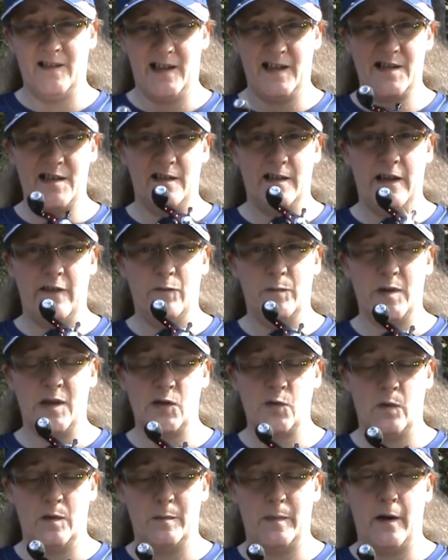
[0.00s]
like I said,
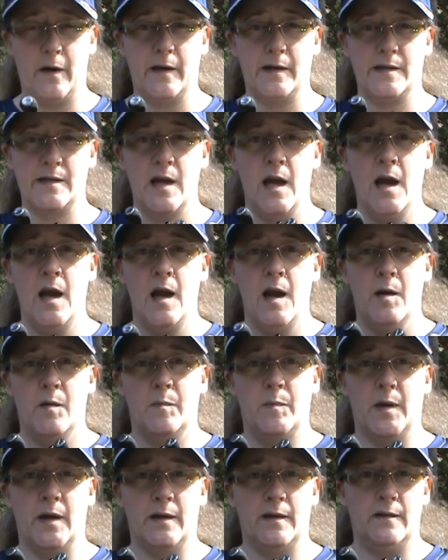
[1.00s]
11+1 bearings,
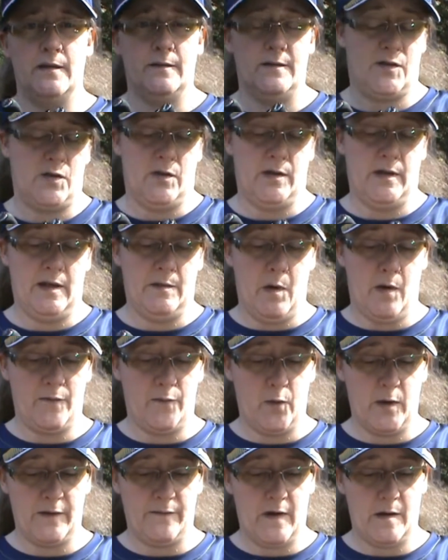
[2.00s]
but it's only about
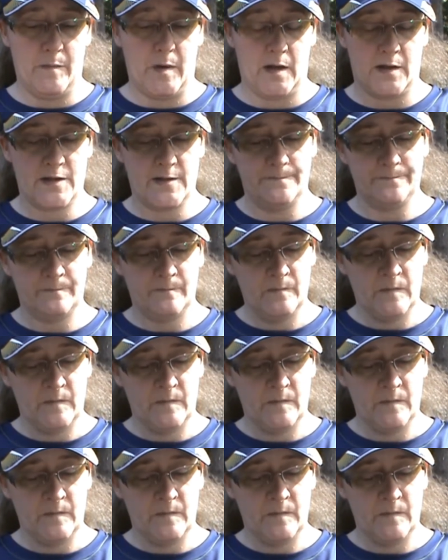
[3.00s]
45 bucks.